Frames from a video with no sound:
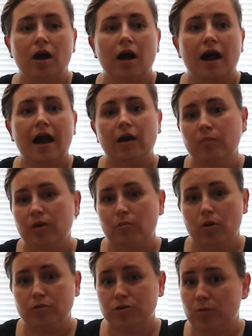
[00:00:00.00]
how to be
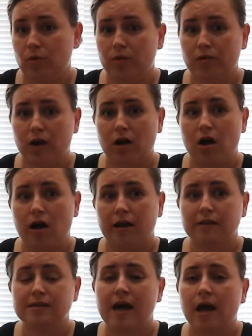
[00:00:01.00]
approachable with our
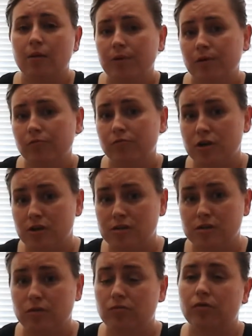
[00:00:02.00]
clients, how to build
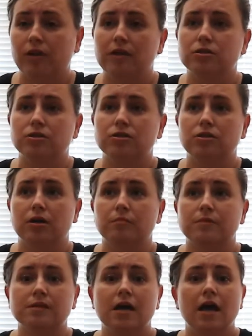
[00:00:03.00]
trusting
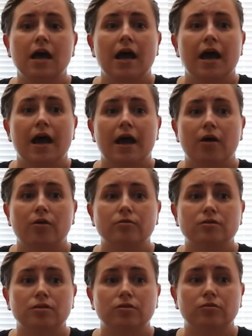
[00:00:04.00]
relationships, how
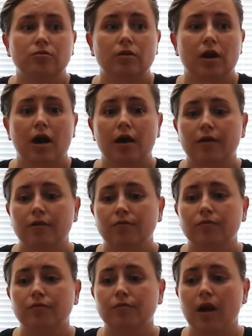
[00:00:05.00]
to kind
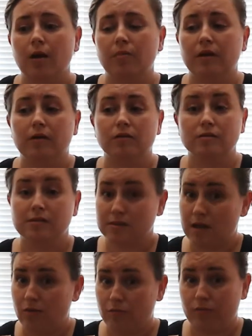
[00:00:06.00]
of be
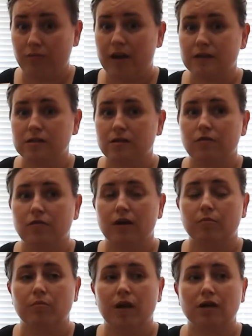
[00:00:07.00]
self-reflective,
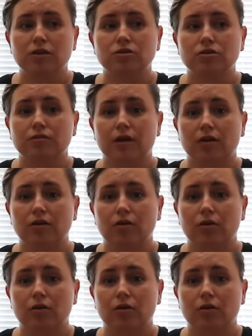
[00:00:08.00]
and making sure that,